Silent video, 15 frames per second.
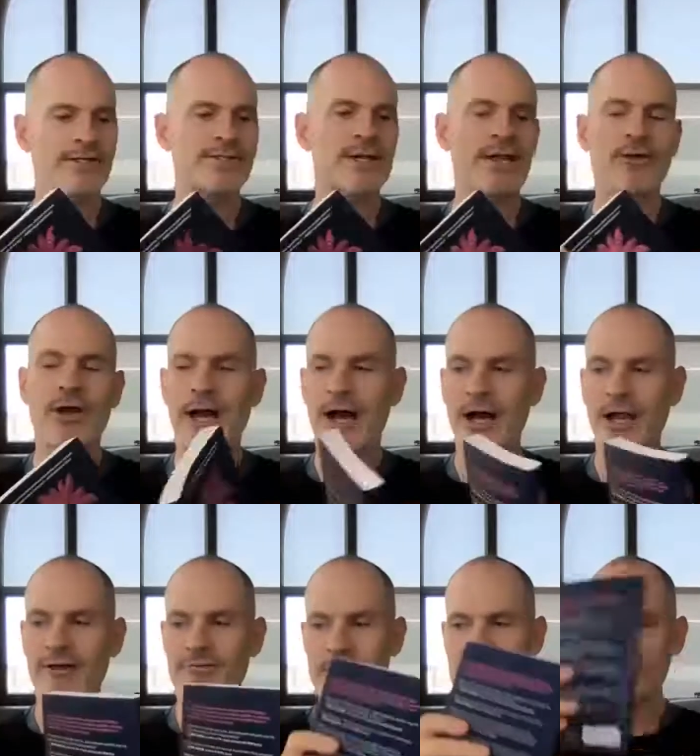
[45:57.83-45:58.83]
another. All
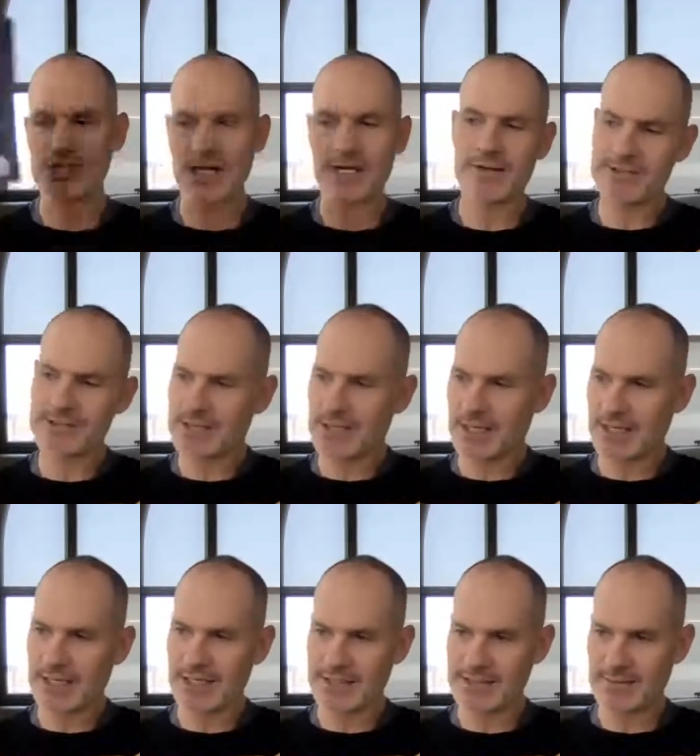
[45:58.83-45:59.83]
of my shout outs today,
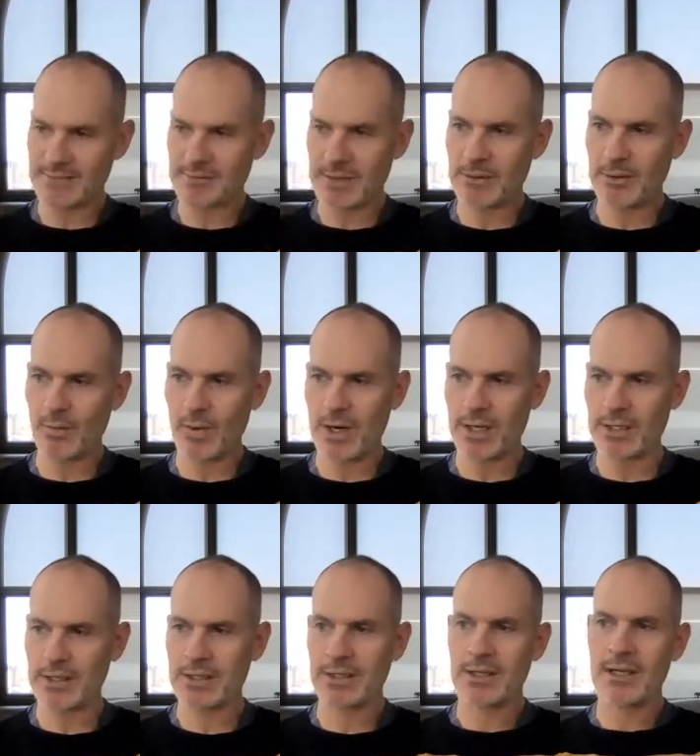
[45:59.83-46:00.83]
except maybe
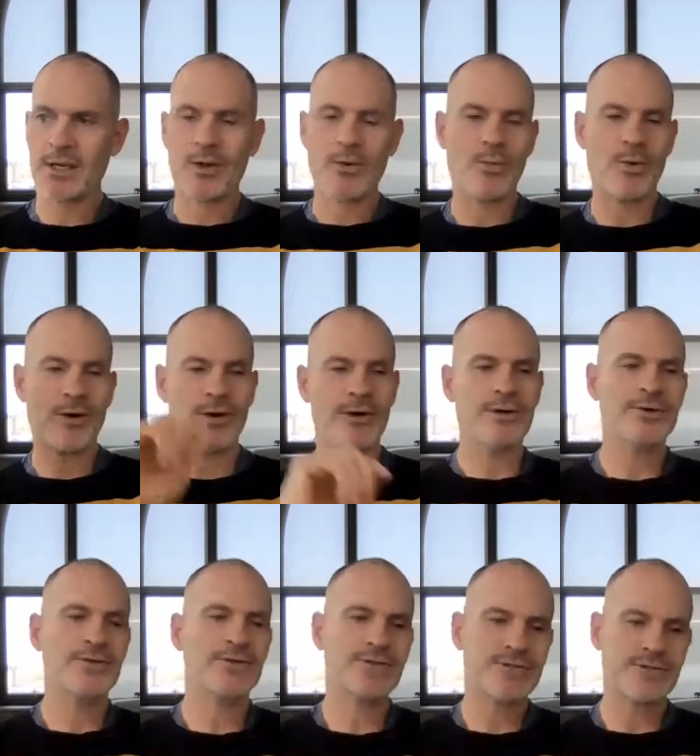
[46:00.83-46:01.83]
one,
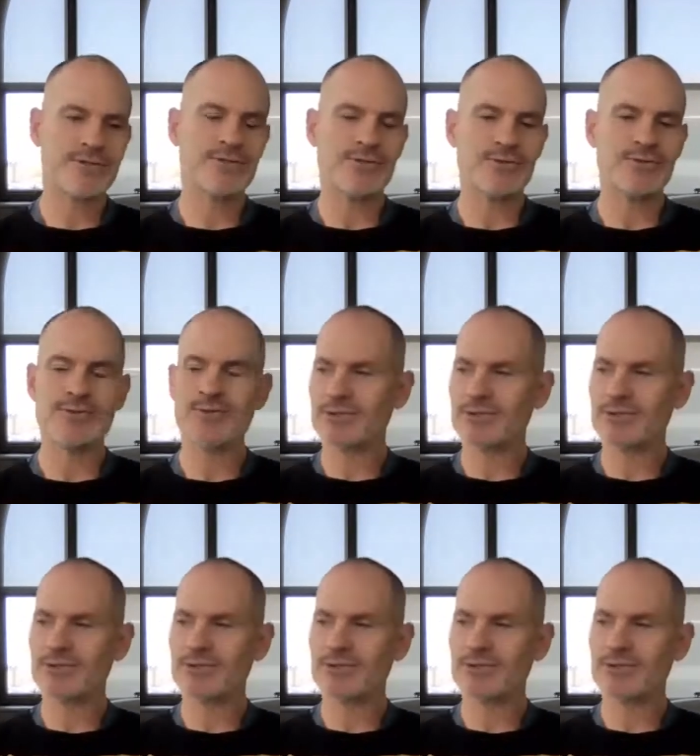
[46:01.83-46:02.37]
were to,